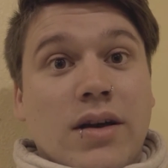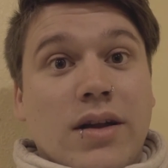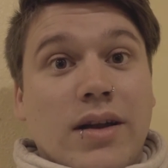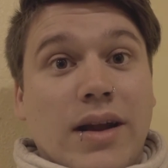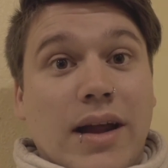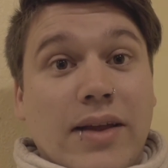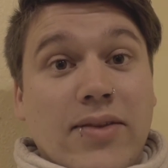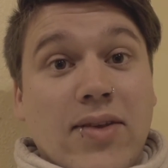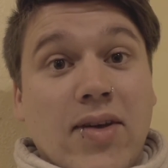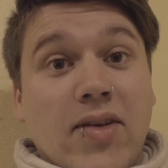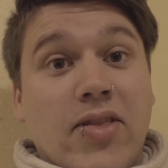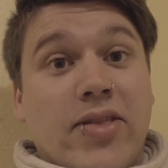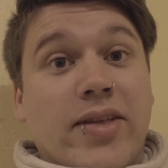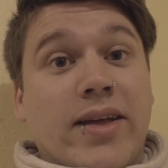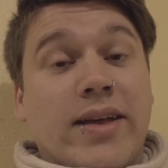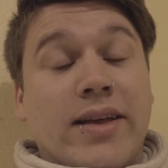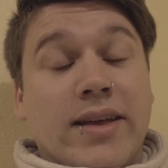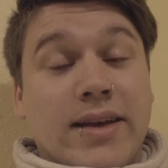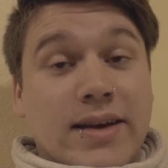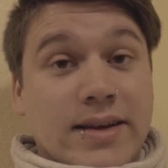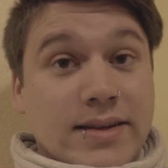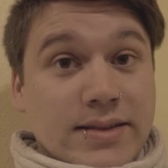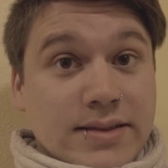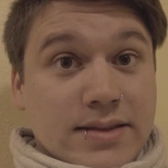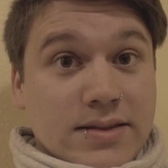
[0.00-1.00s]
Another
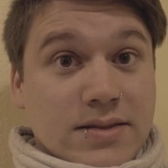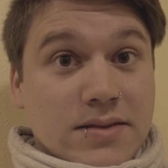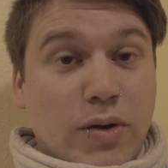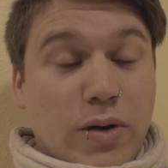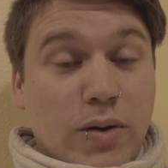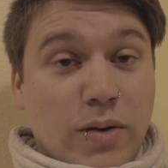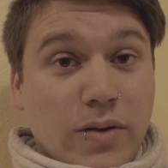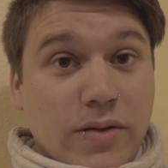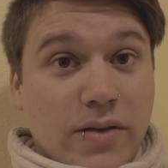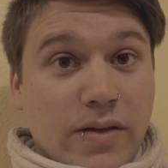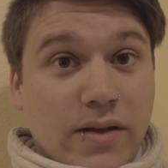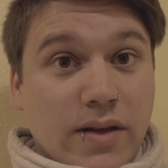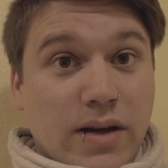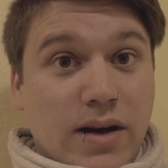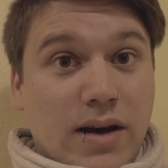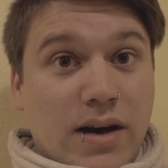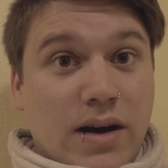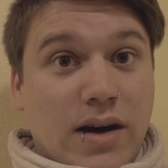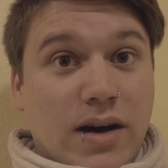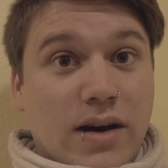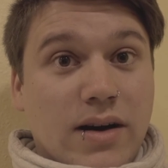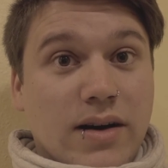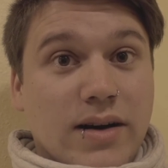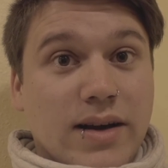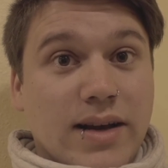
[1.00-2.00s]
thing is, both
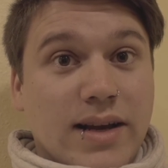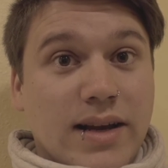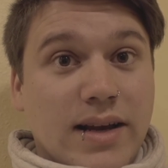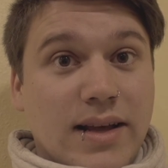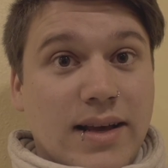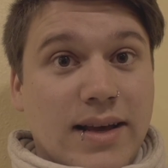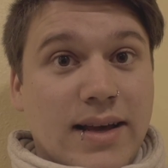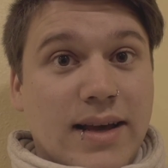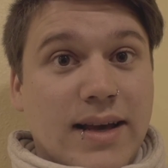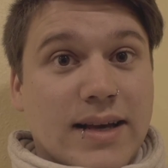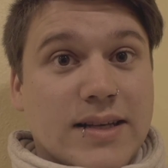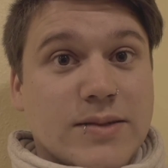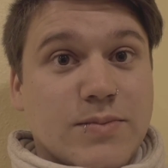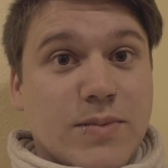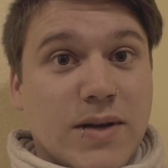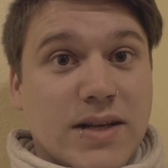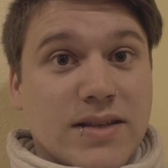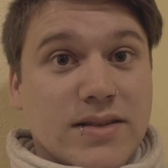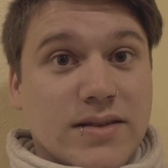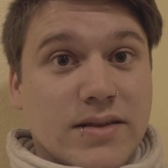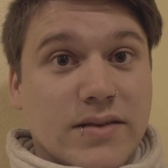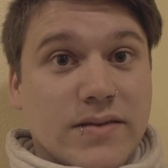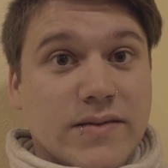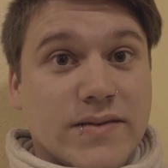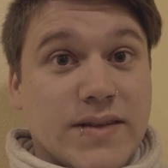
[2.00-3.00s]
are really
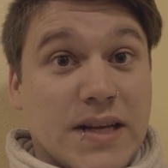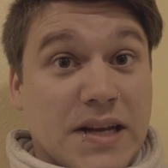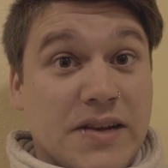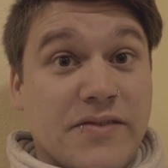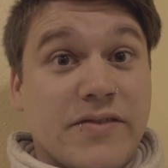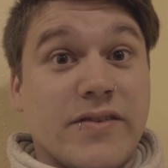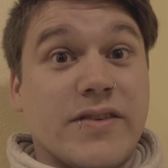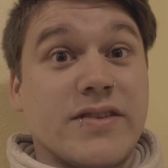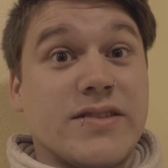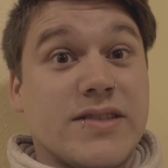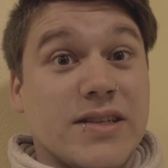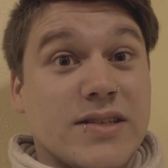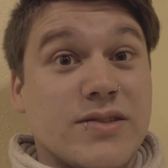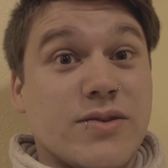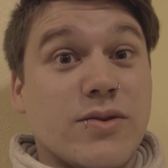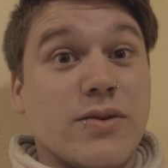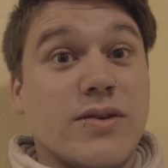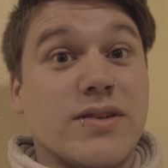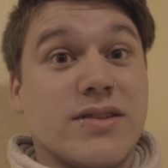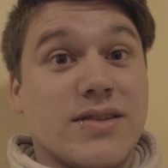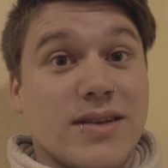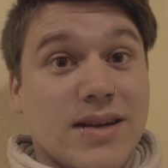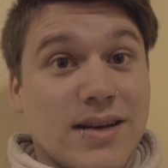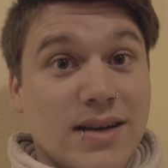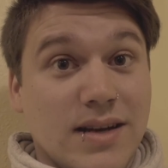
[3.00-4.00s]
expensive. San Francisco
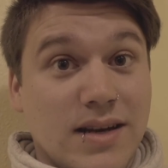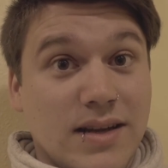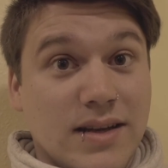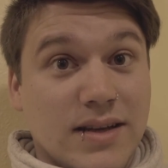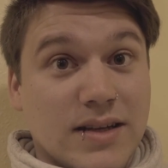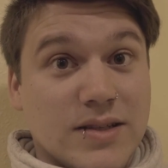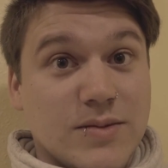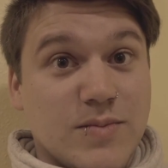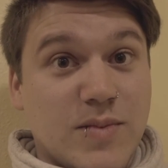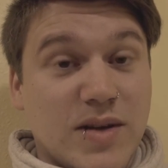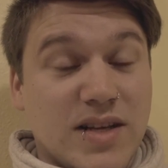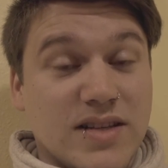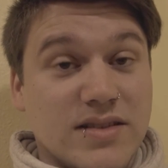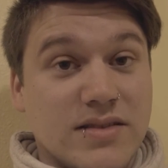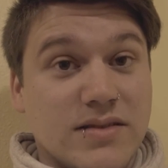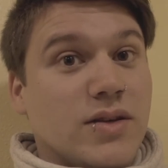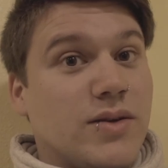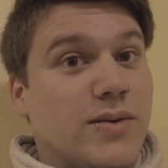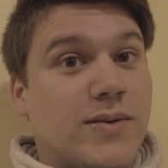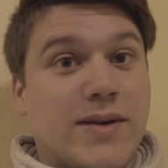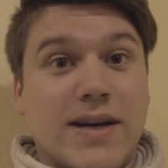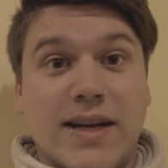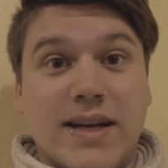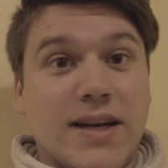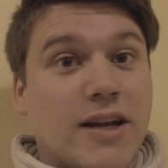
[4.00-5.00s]
is really expensive.
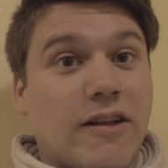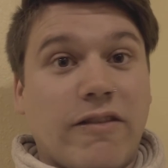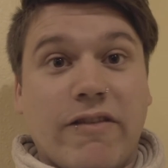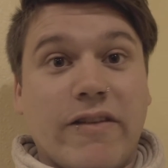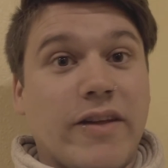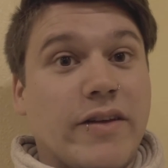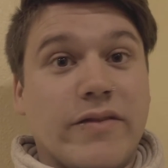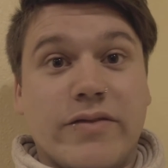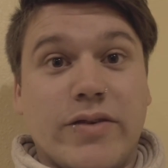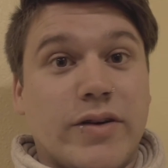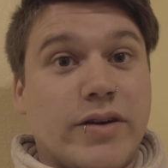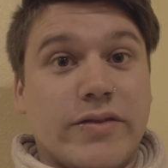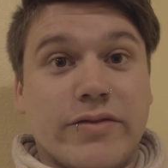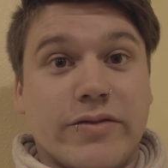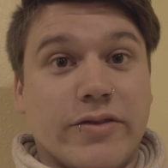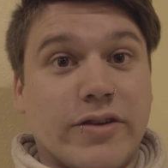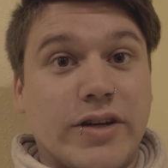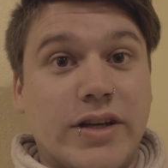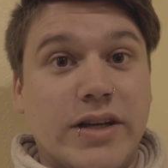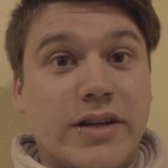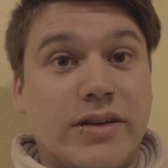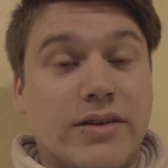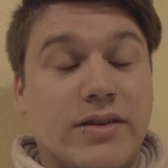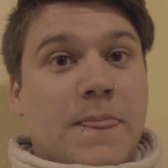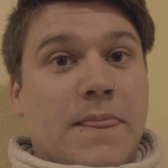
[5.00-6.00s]
You get nothing for
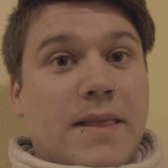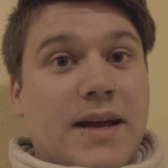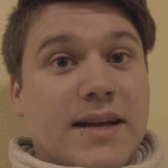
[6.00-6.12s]
free.